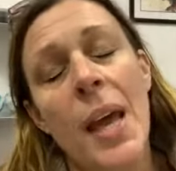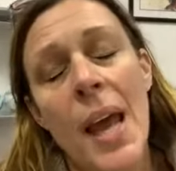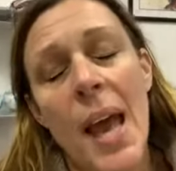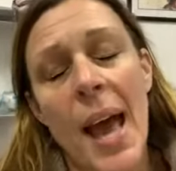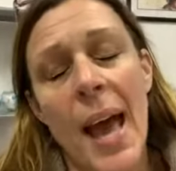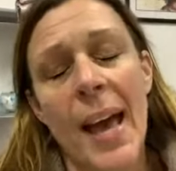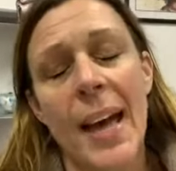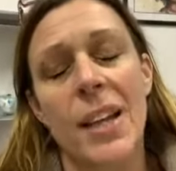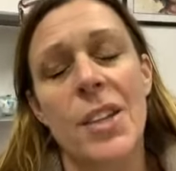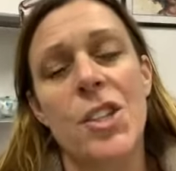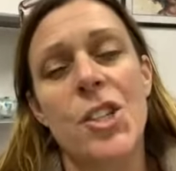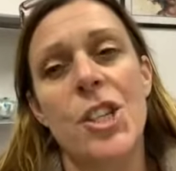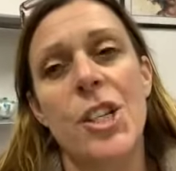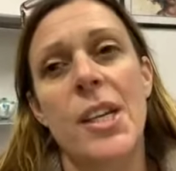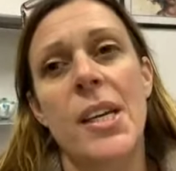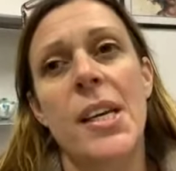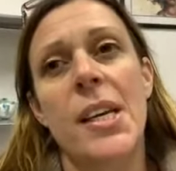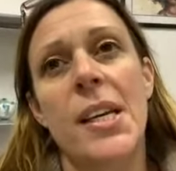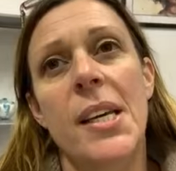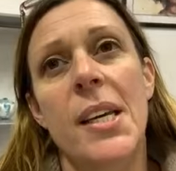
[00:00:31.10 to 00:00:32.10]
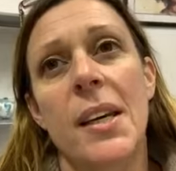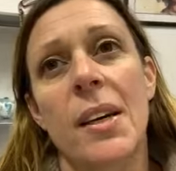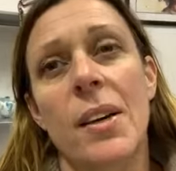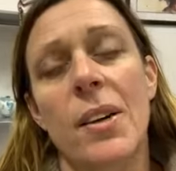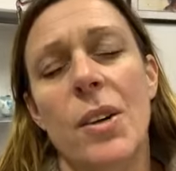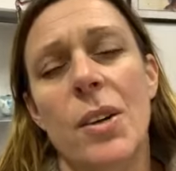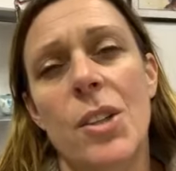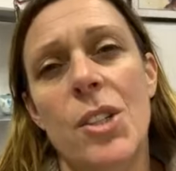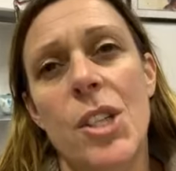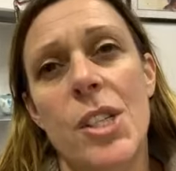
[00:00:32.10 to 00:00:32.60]
And she
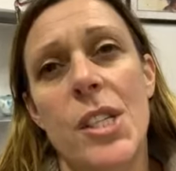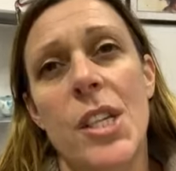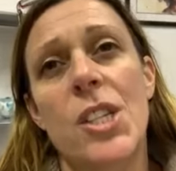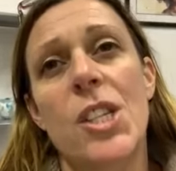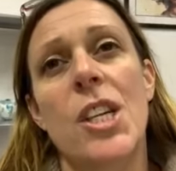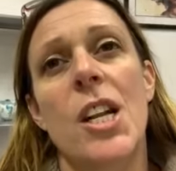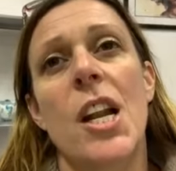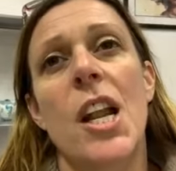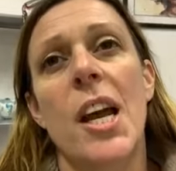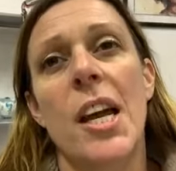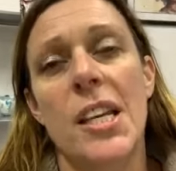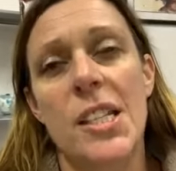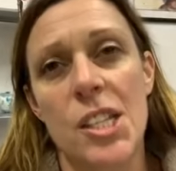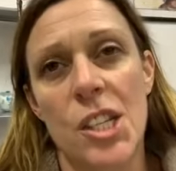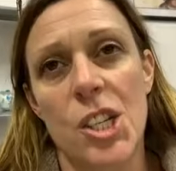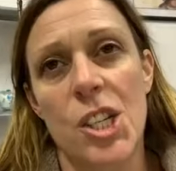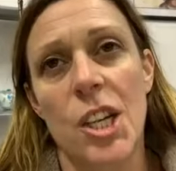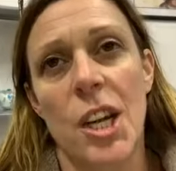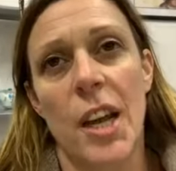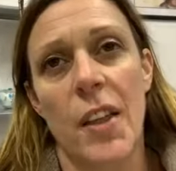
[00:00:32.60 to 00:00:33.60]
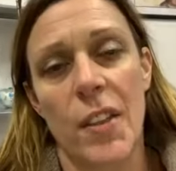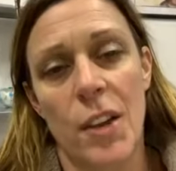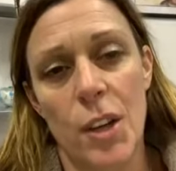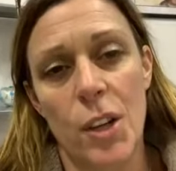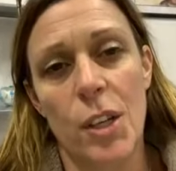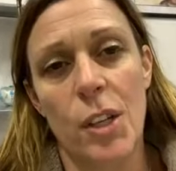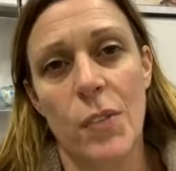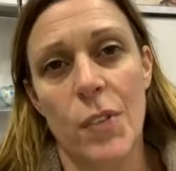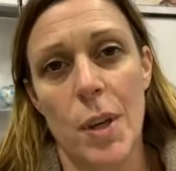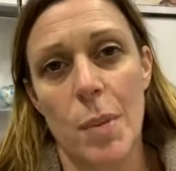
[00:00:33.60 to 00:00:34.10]
said she liked it, she liked the
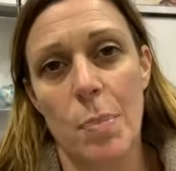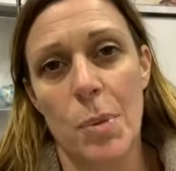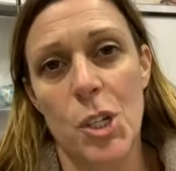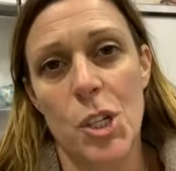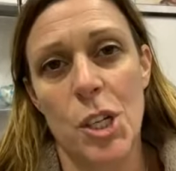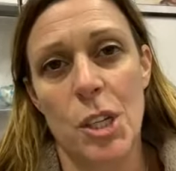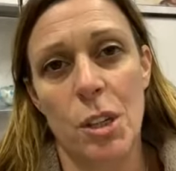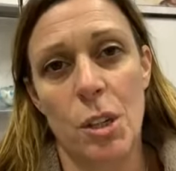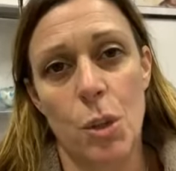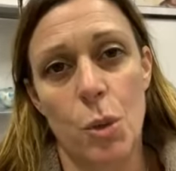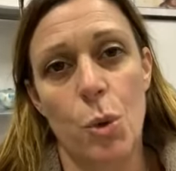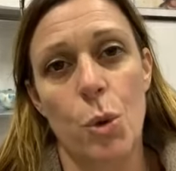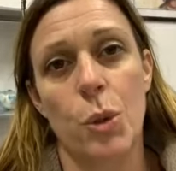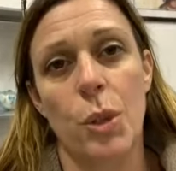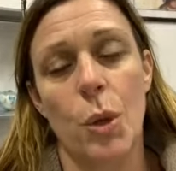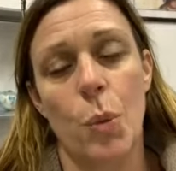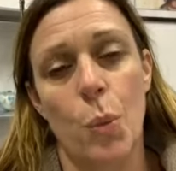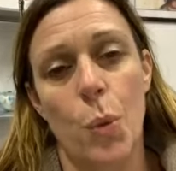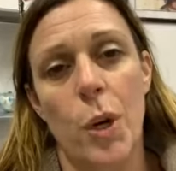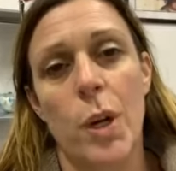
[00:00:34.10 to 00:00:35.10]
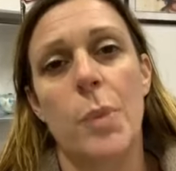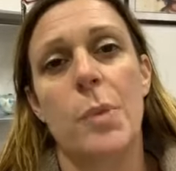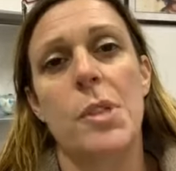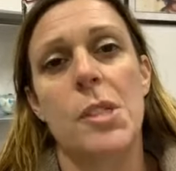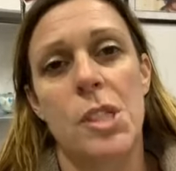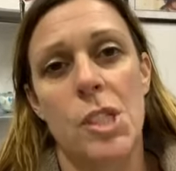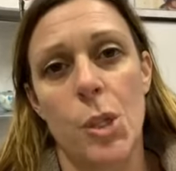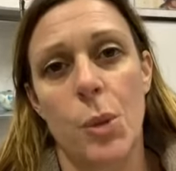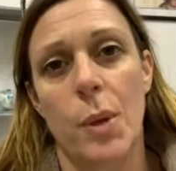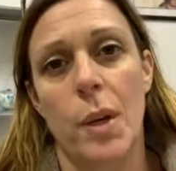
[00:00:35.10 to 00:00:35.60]
look of it, but she thought that what I was
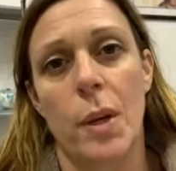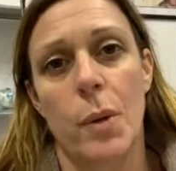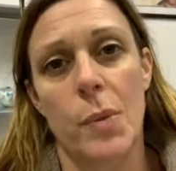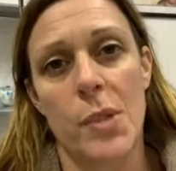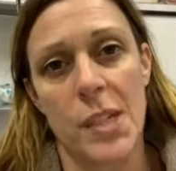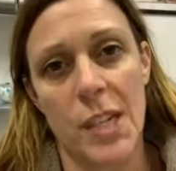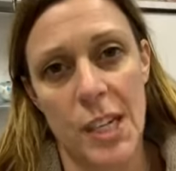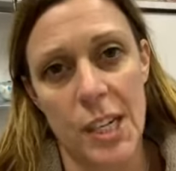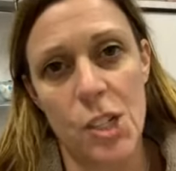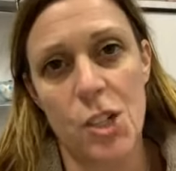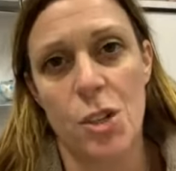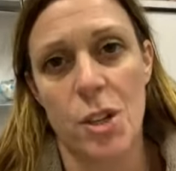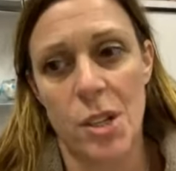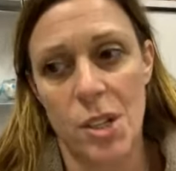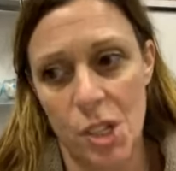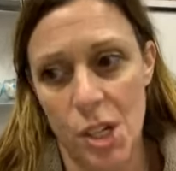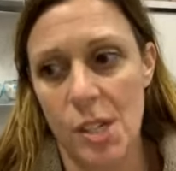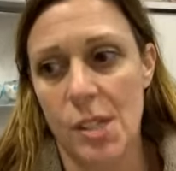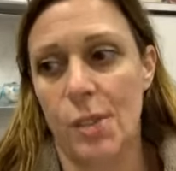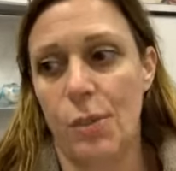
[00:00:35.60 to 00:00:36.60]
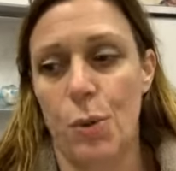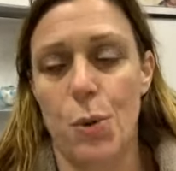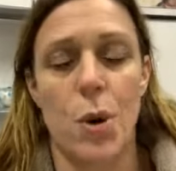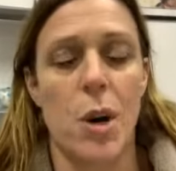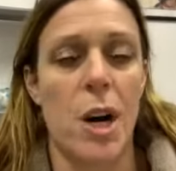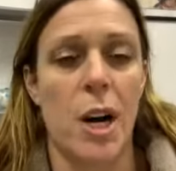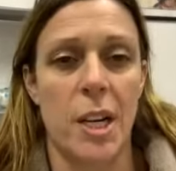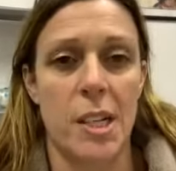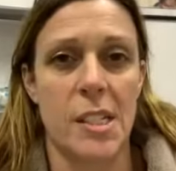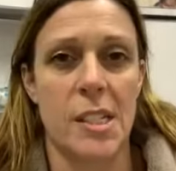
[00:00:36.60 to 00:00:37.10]
doing was literally just for
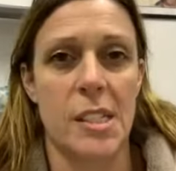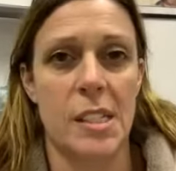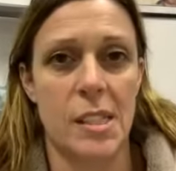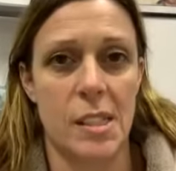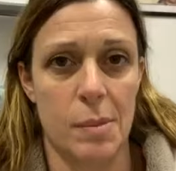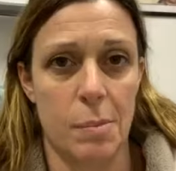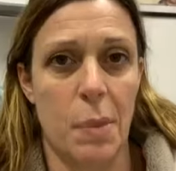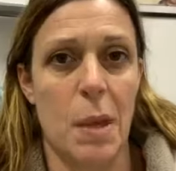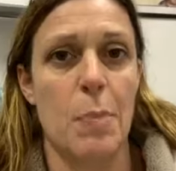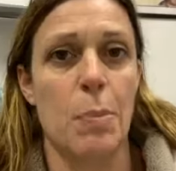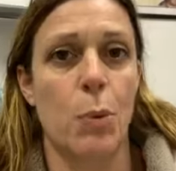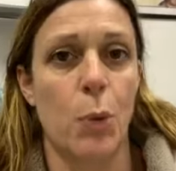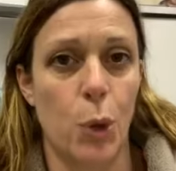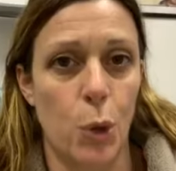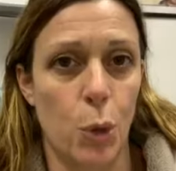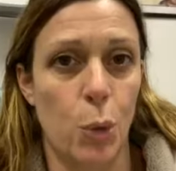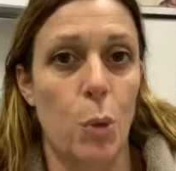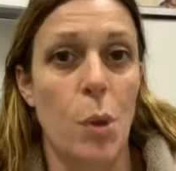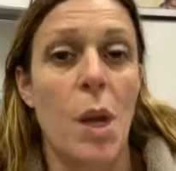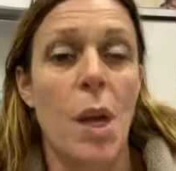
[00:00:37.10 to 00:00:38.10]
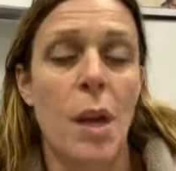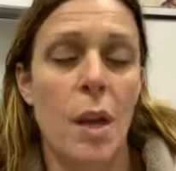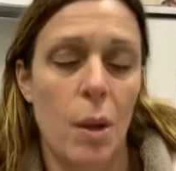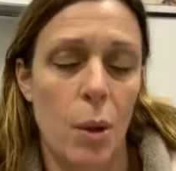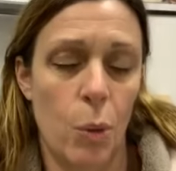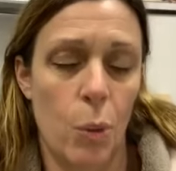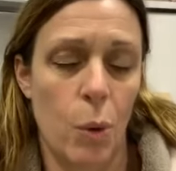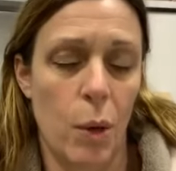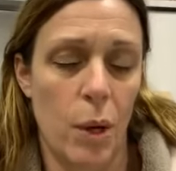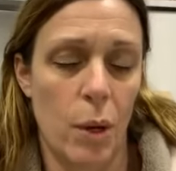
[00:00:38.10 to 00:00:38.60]
artists and people who,
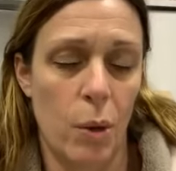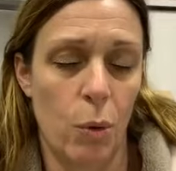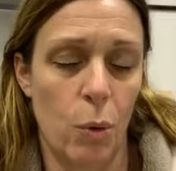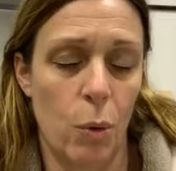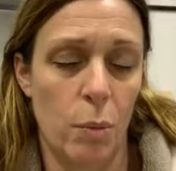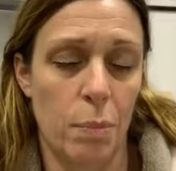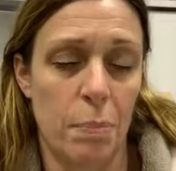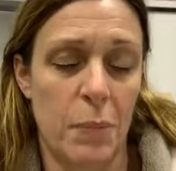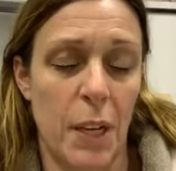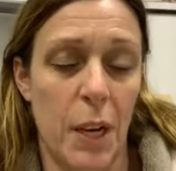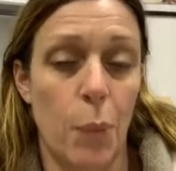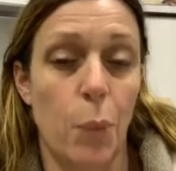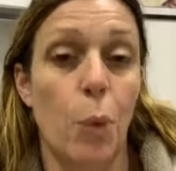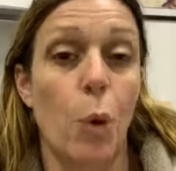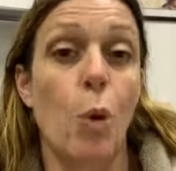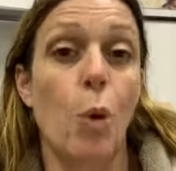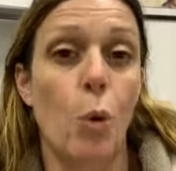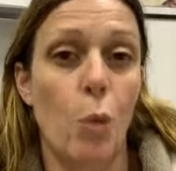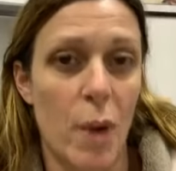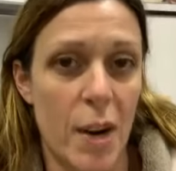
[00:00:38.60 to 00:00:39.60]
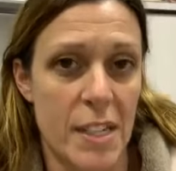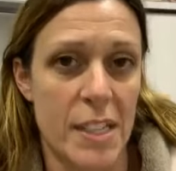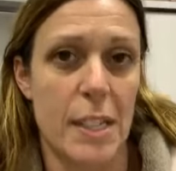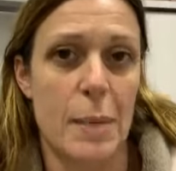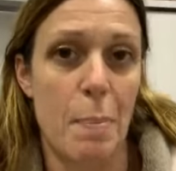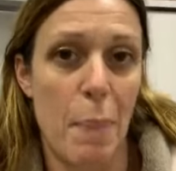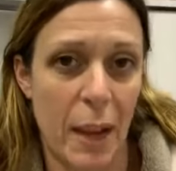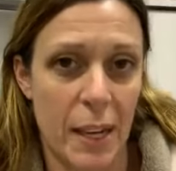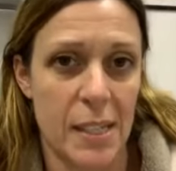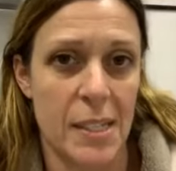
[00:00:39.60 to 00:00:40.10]
were already
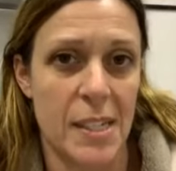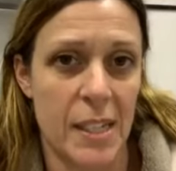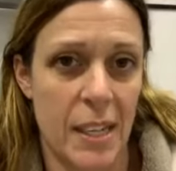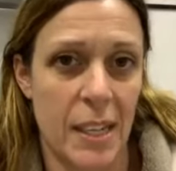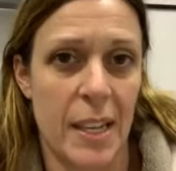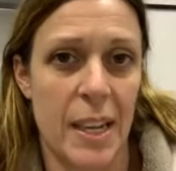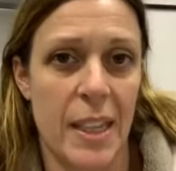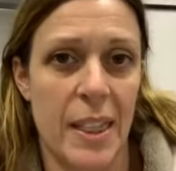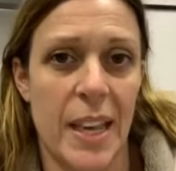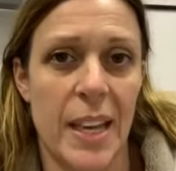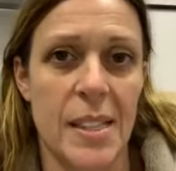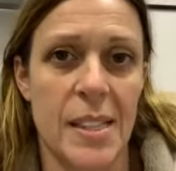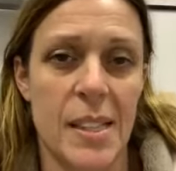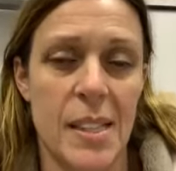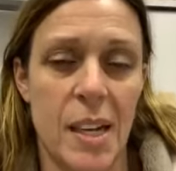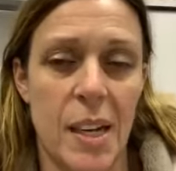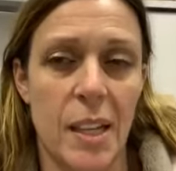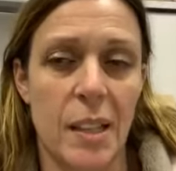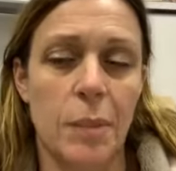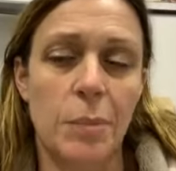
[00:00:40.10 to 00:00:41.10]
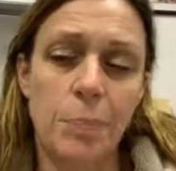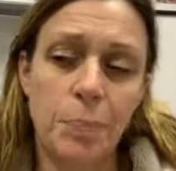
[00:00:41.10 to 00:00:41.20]
painting in that style.